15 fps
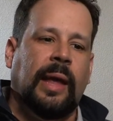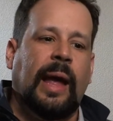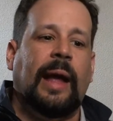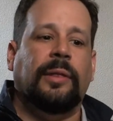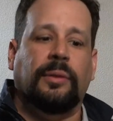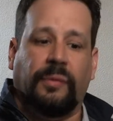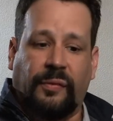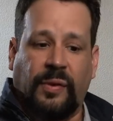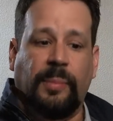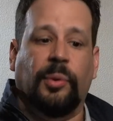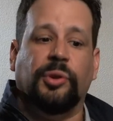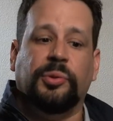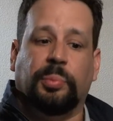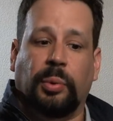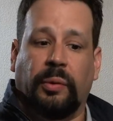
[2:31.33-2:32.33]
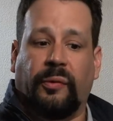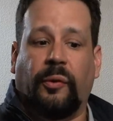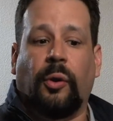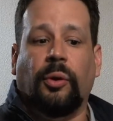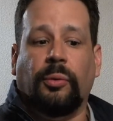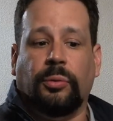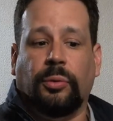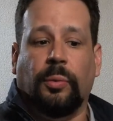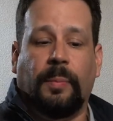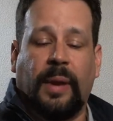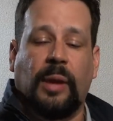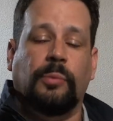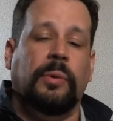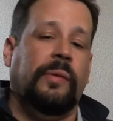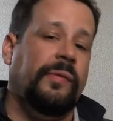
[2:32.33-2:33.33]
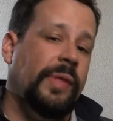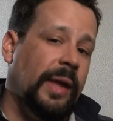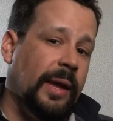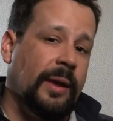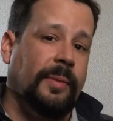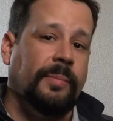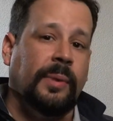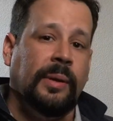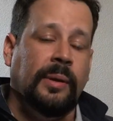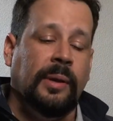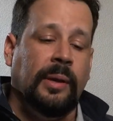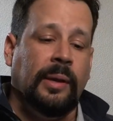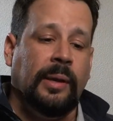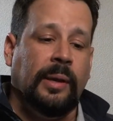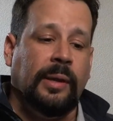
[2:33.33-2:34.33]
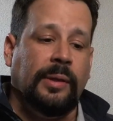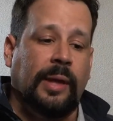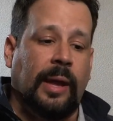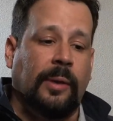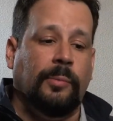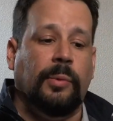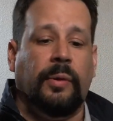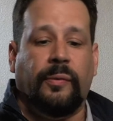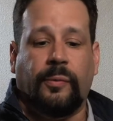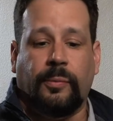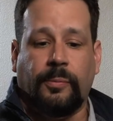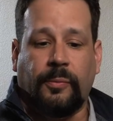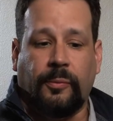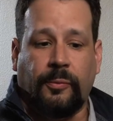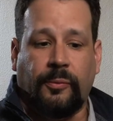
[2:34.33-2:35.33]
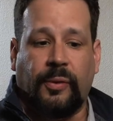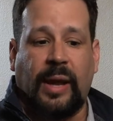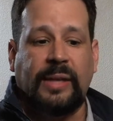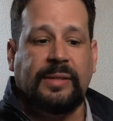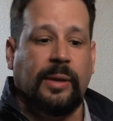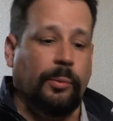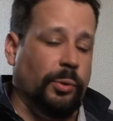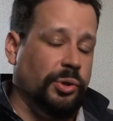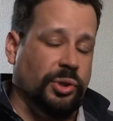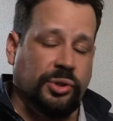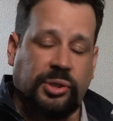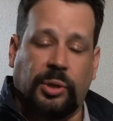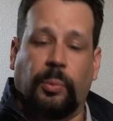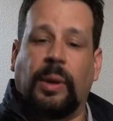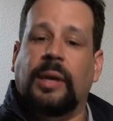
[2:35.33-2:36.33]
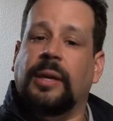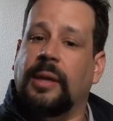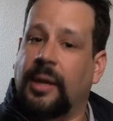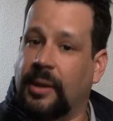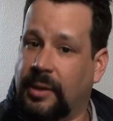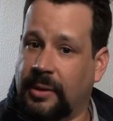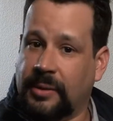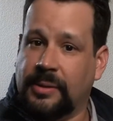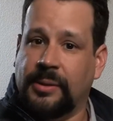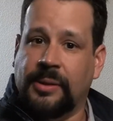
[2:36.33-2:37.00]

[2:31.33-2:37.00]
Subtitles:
and the females prefer to mate with them than with flies that were just irradiated.